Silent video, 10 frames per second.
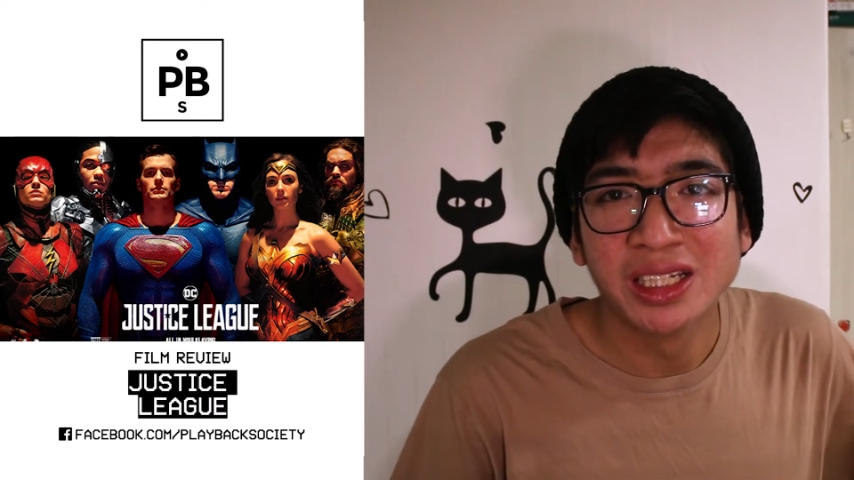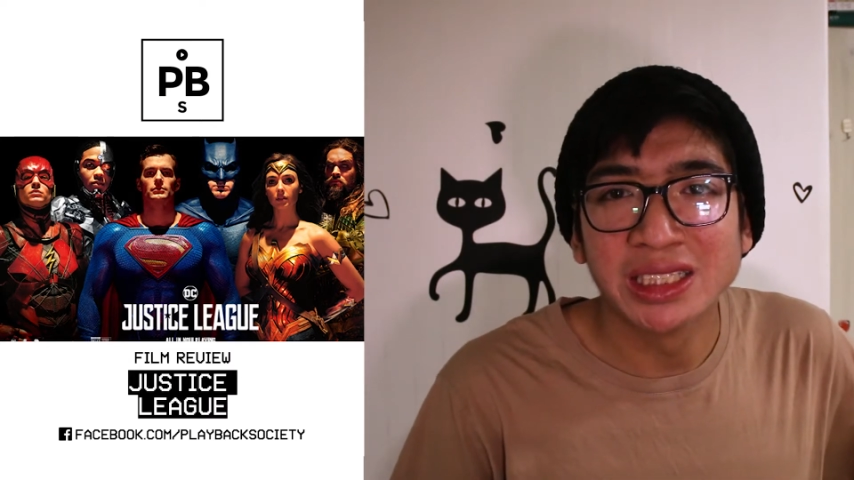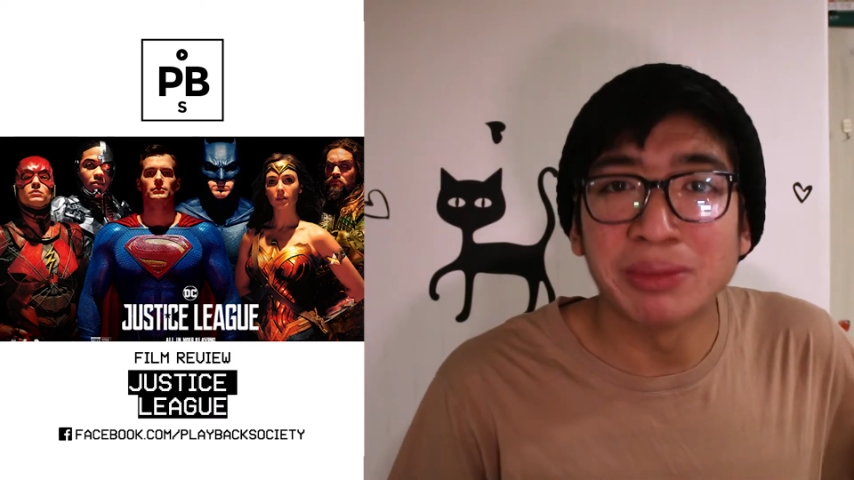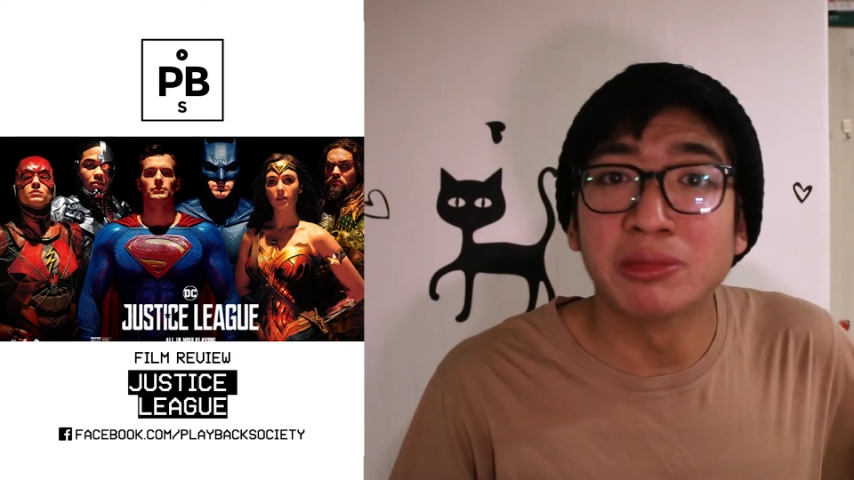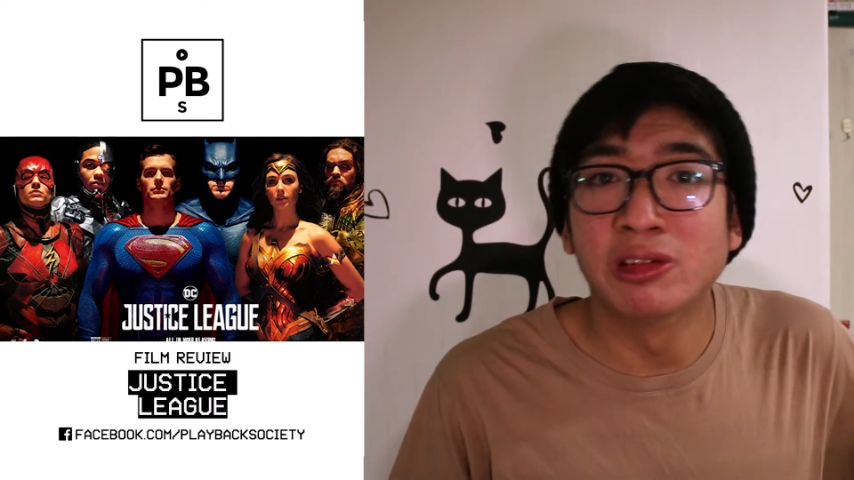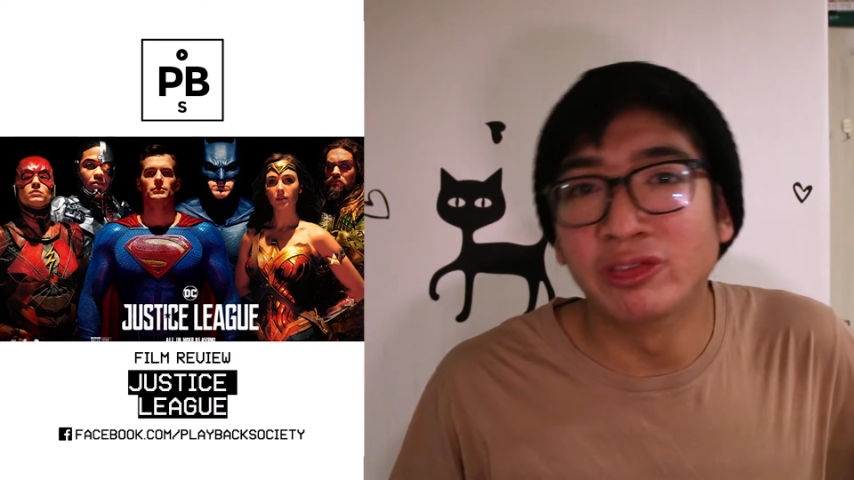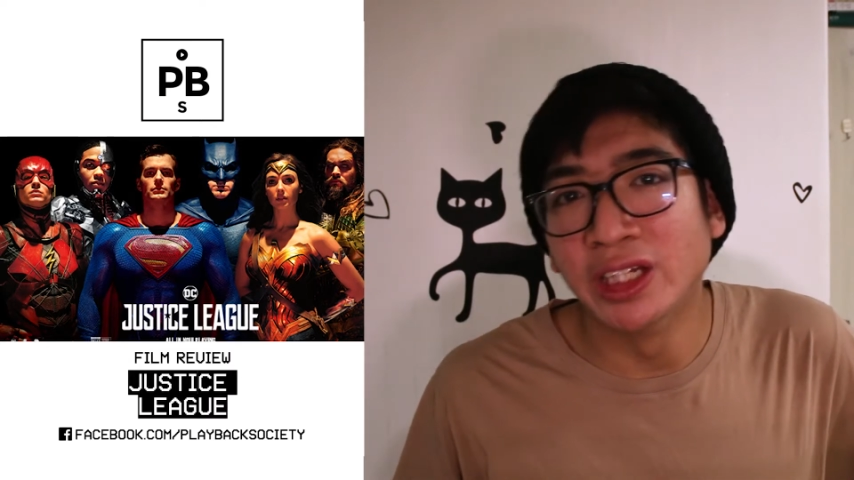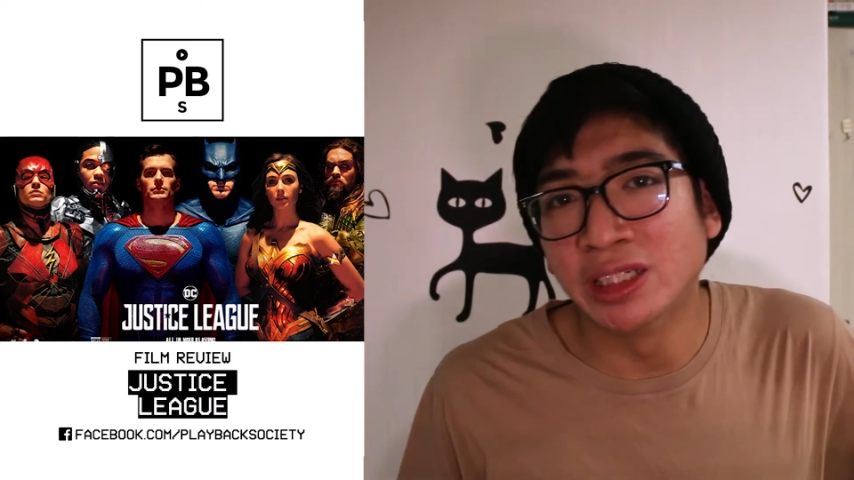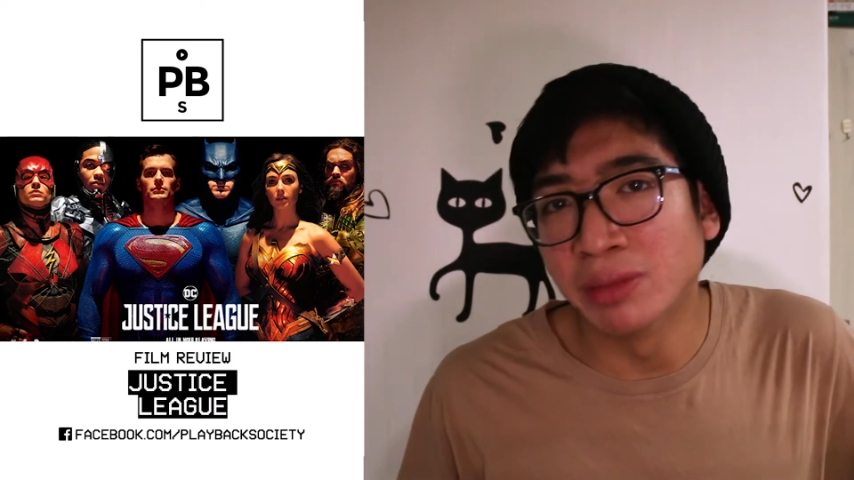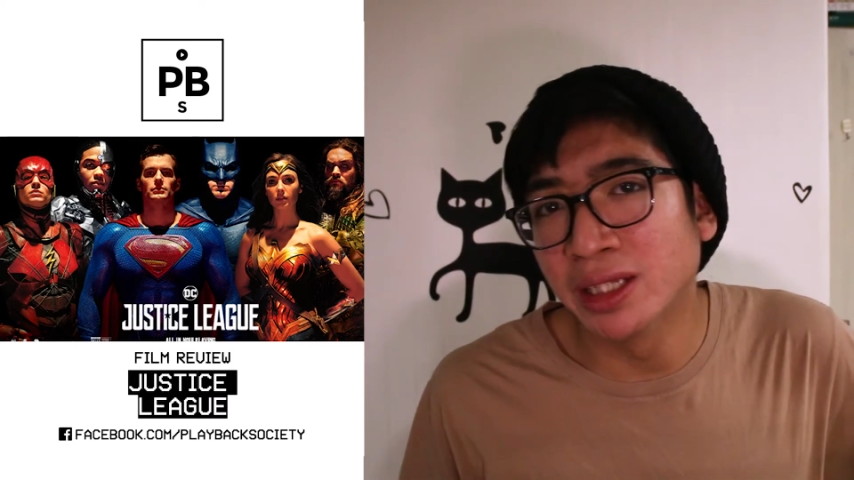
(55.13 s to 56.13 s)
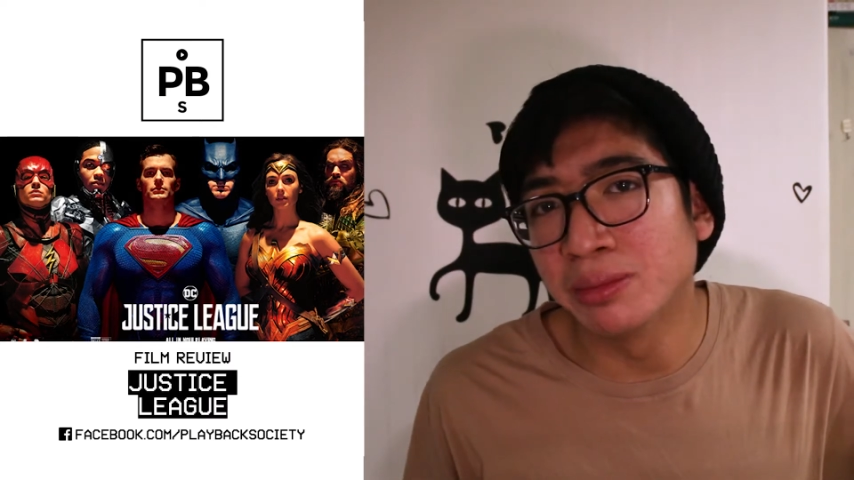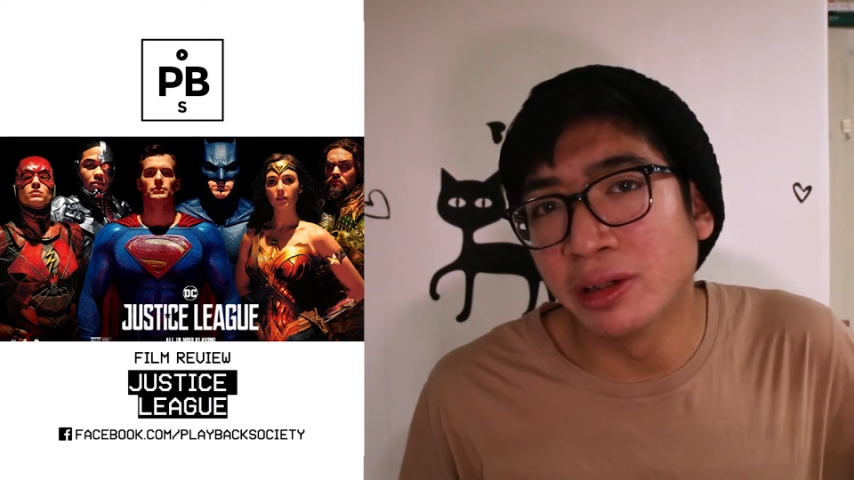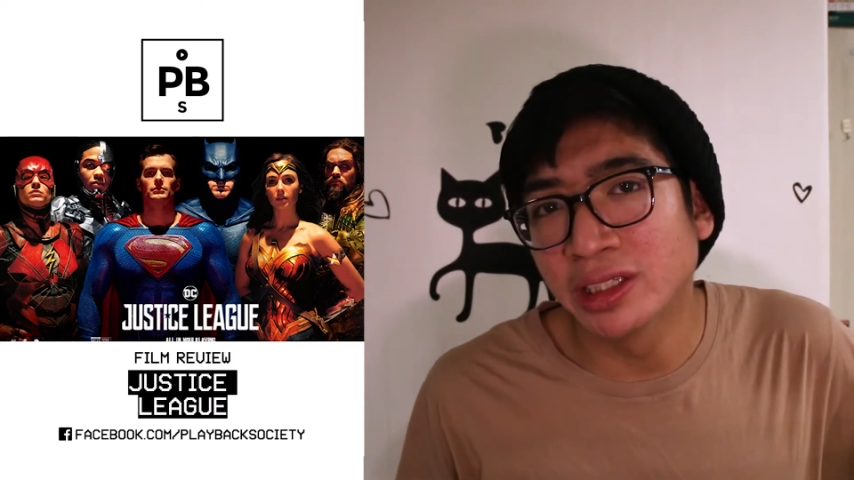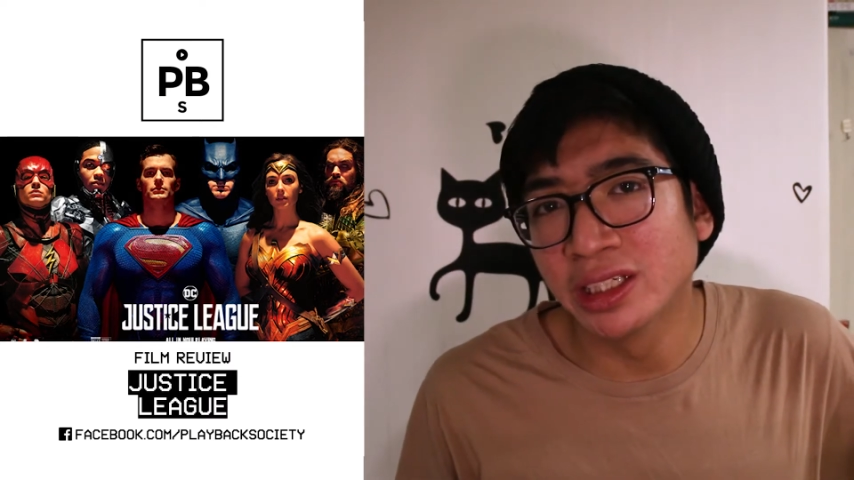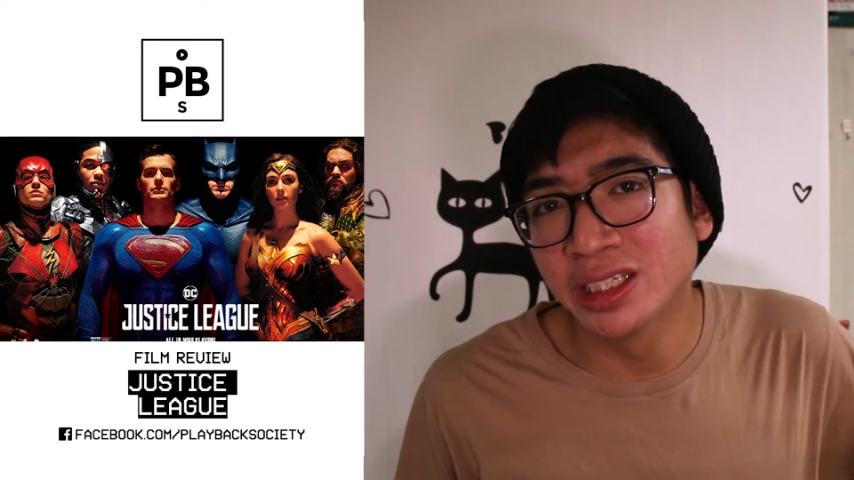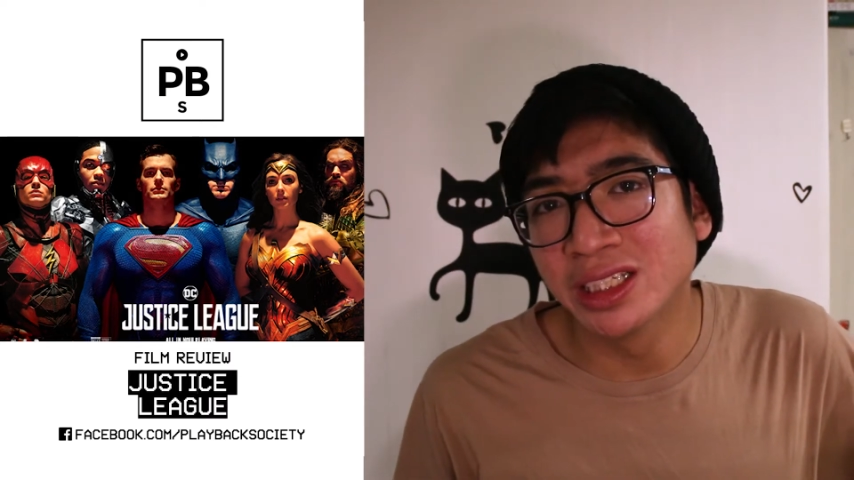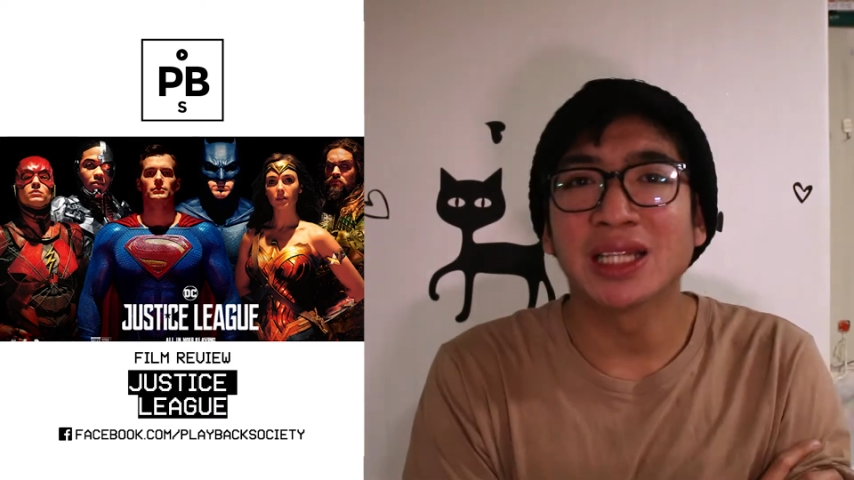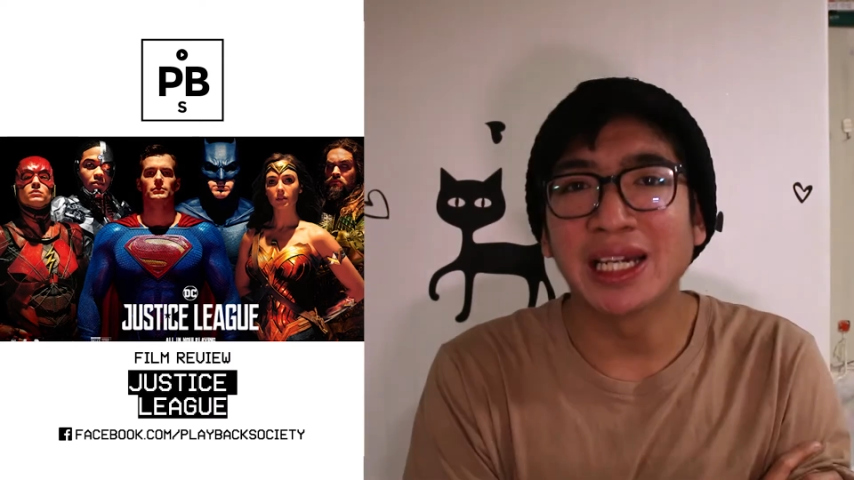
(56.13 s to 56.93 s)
Steppenwolf needs mother boxes.